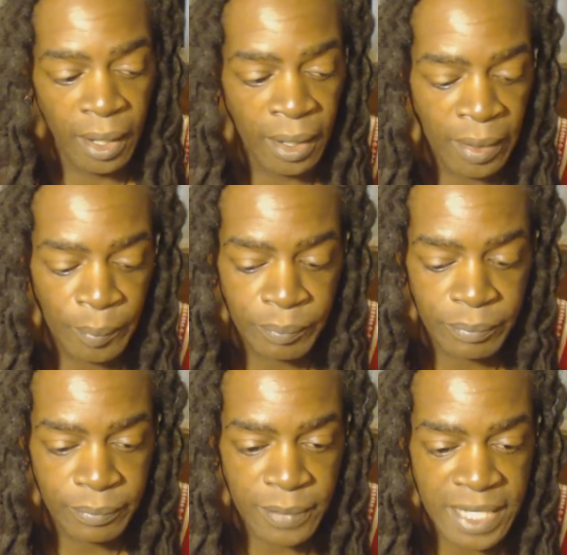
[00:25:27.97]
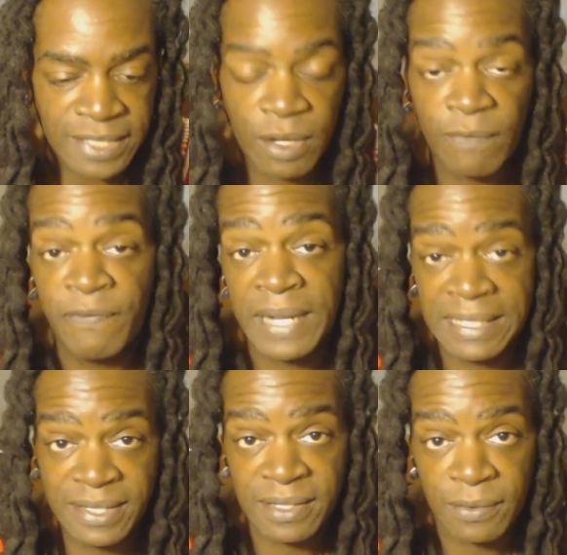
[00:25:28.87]
Um, it's
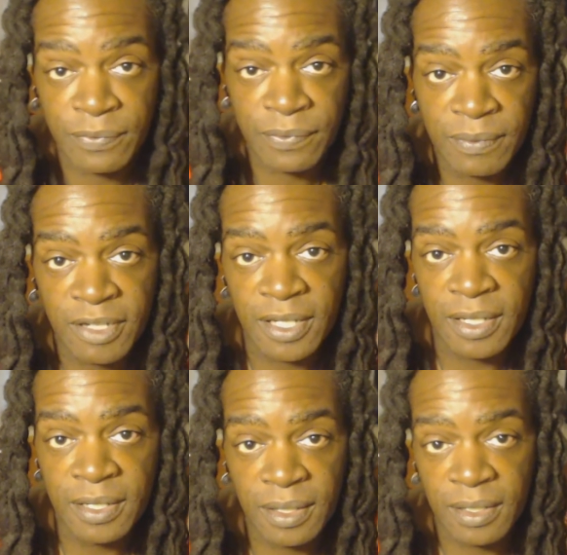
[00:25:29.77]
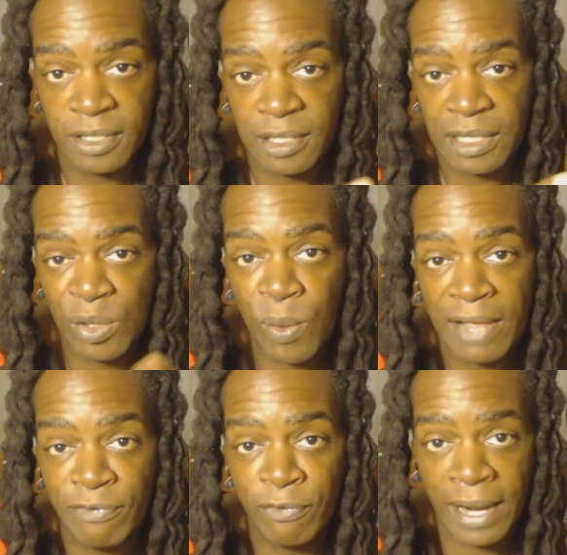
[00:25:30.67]
offensive,
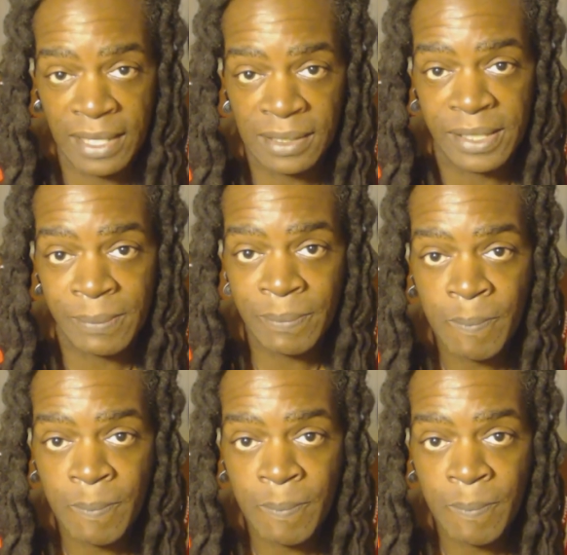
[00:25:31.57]
quite frankly.